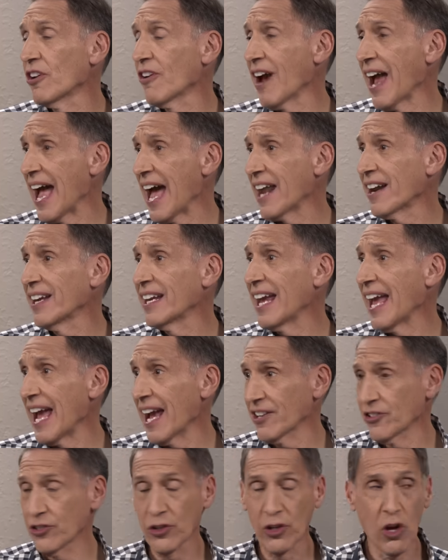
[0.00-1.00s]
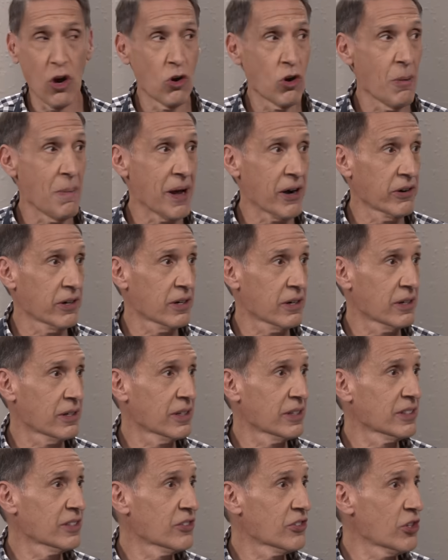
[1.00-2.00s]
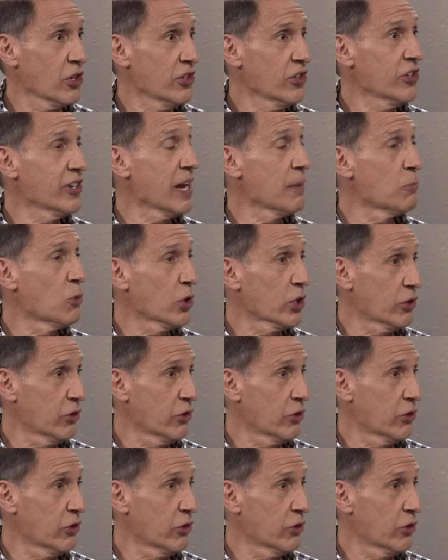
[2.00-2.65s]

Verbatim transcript: they're adding extra cocoa butter so that you get more